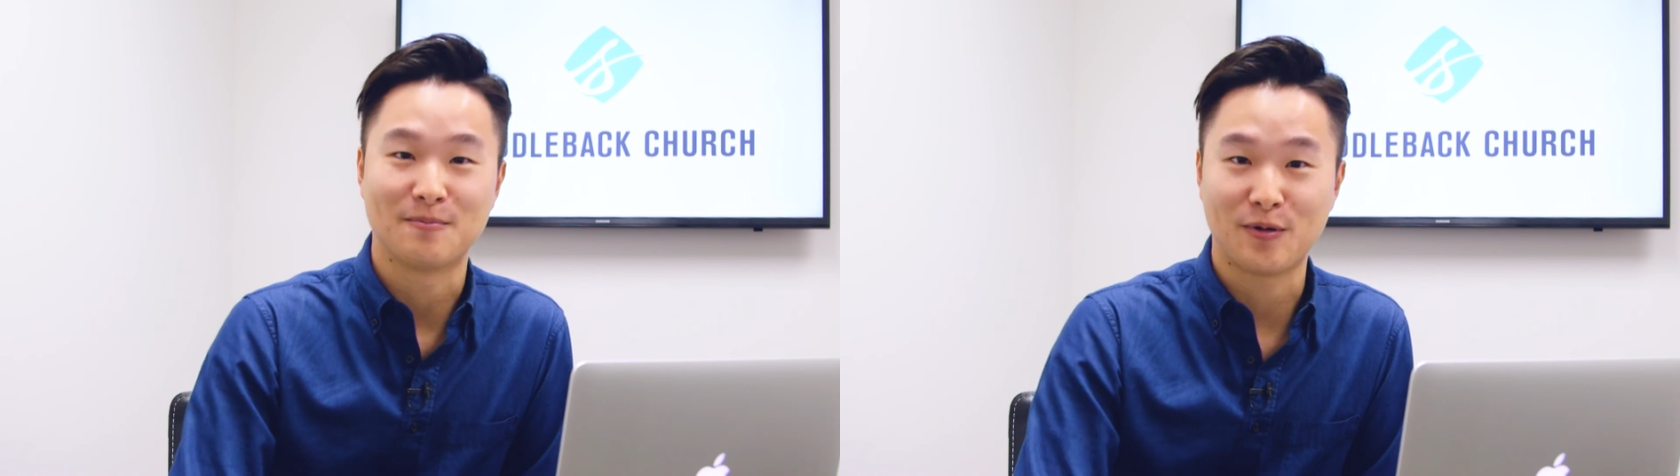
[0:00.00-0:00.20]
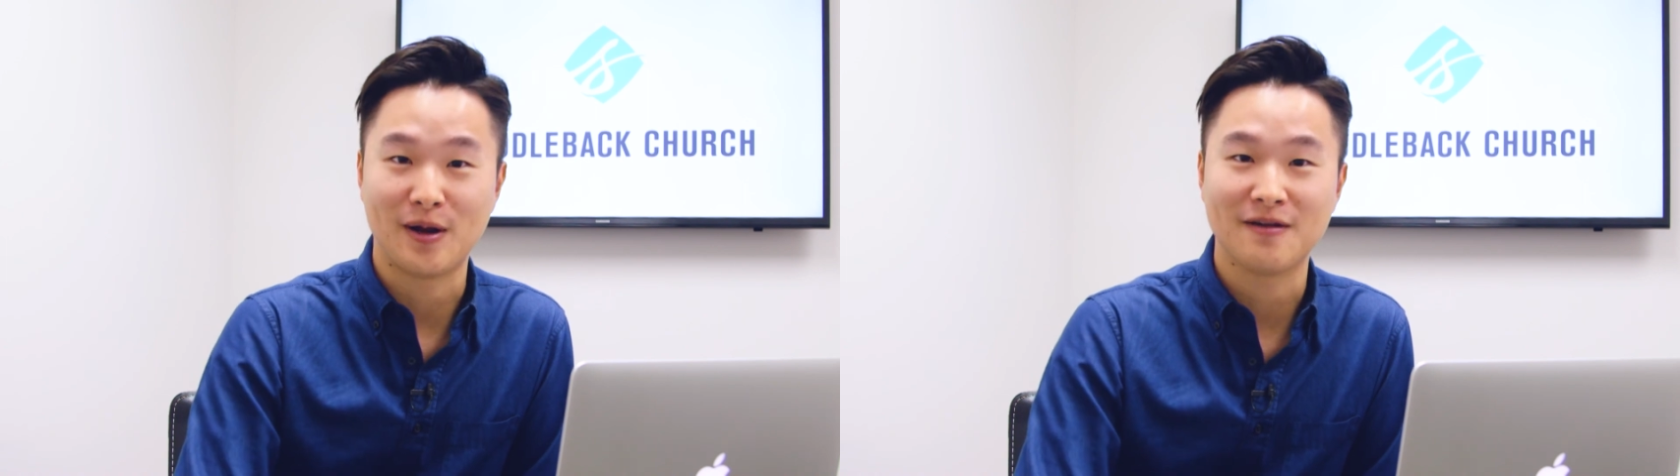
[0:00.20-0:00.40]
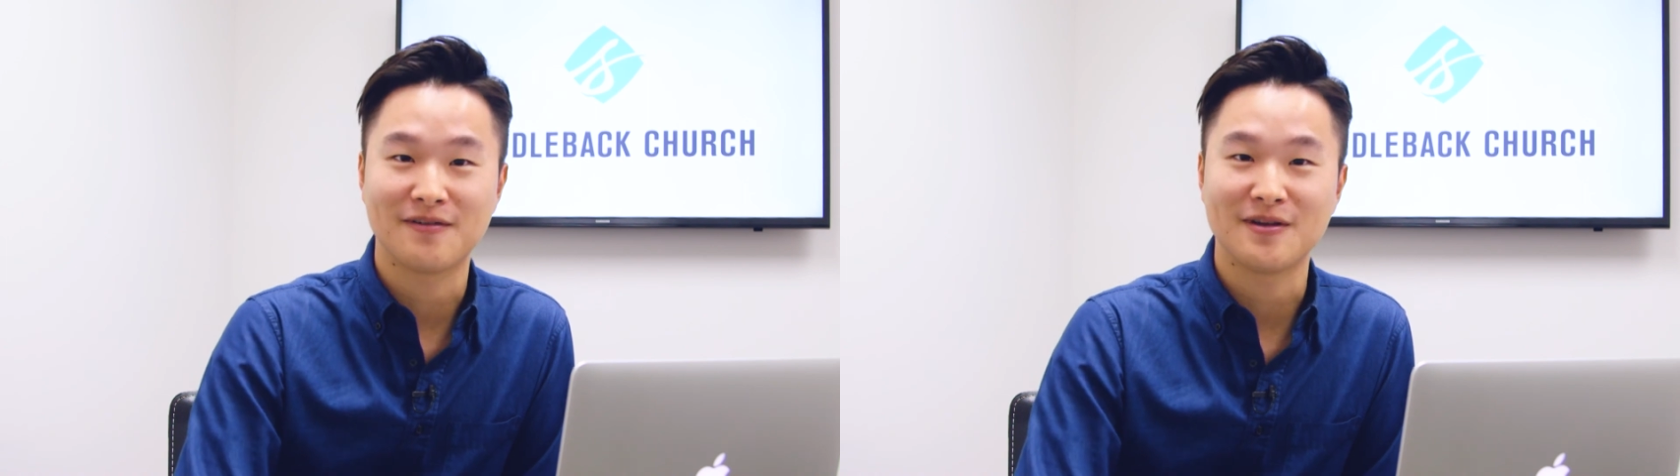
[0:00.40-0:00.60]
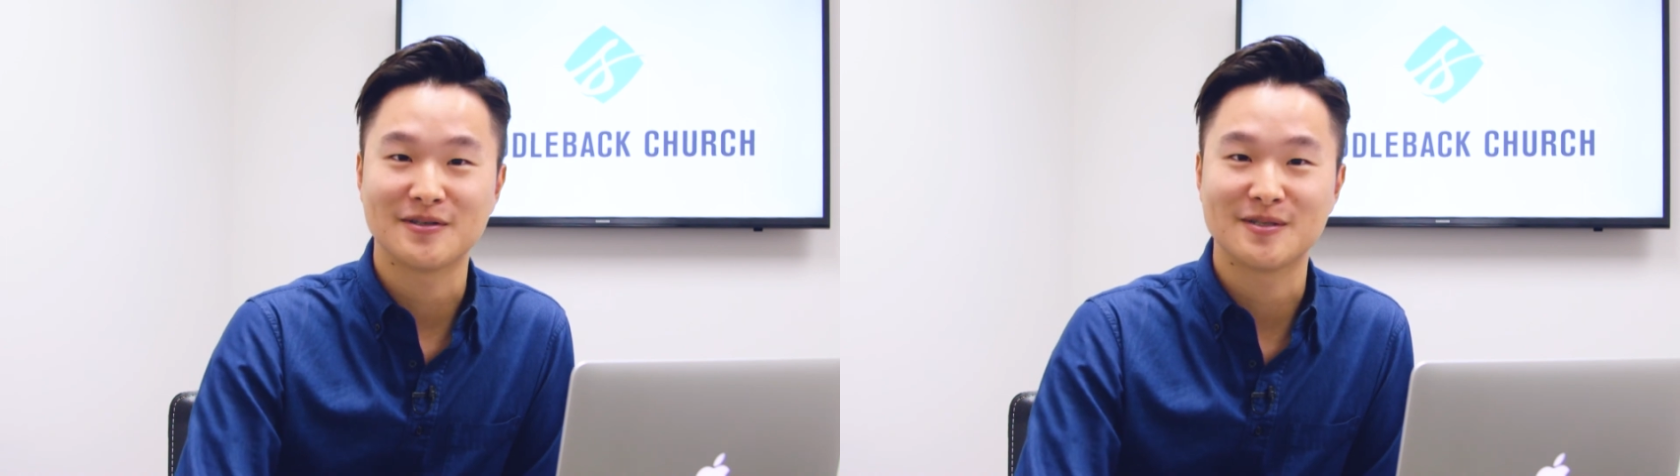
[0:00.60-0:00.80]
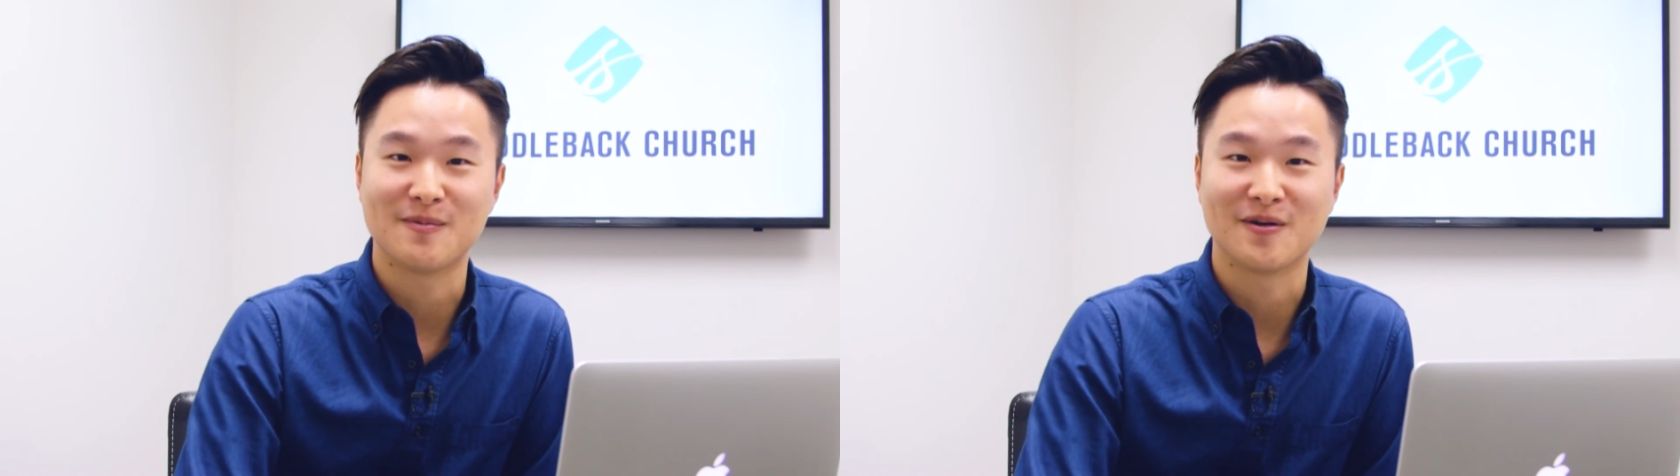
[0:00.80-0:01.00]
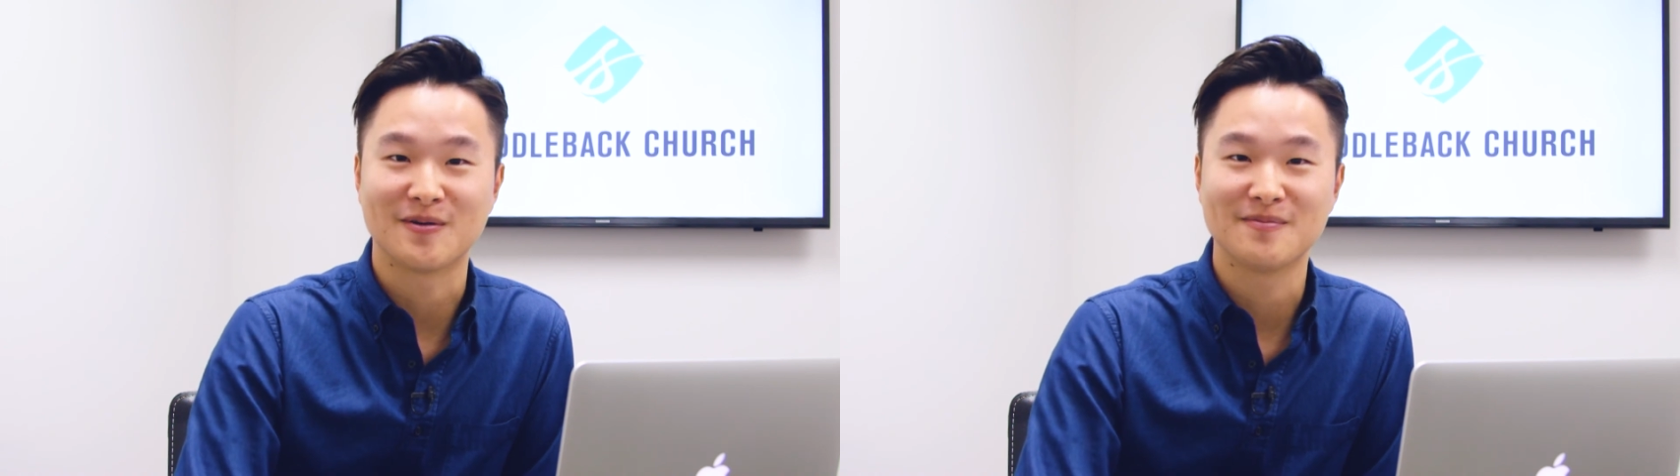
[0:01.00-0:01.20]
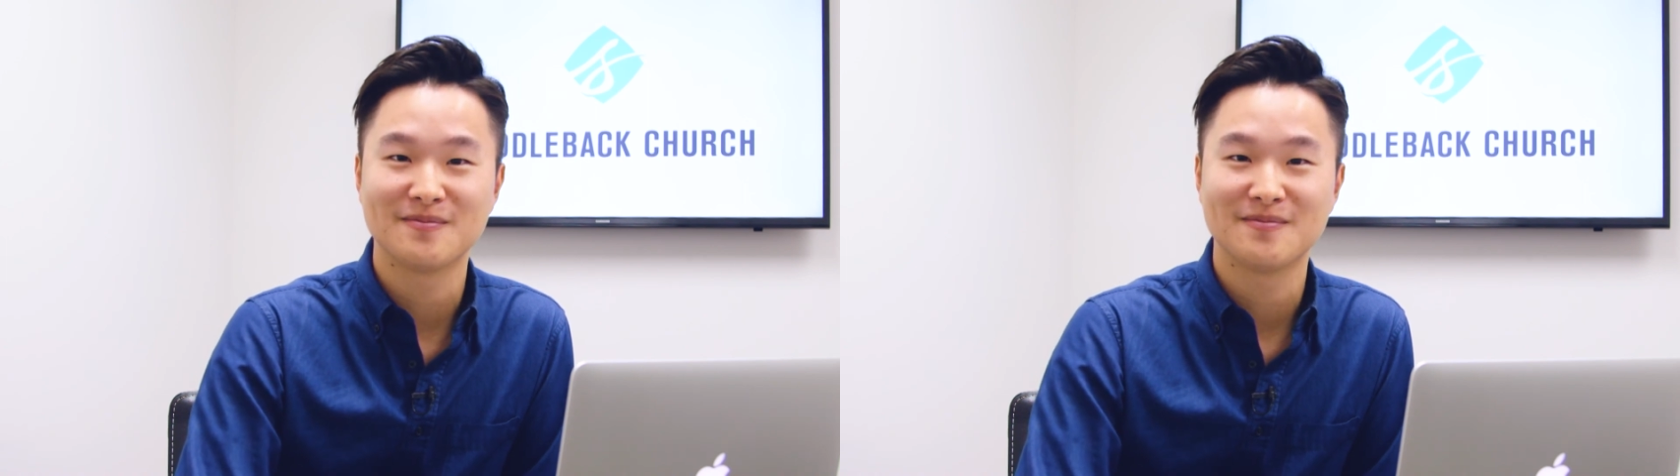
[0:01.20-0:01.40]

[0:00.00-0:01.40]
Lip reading: praying for your small group.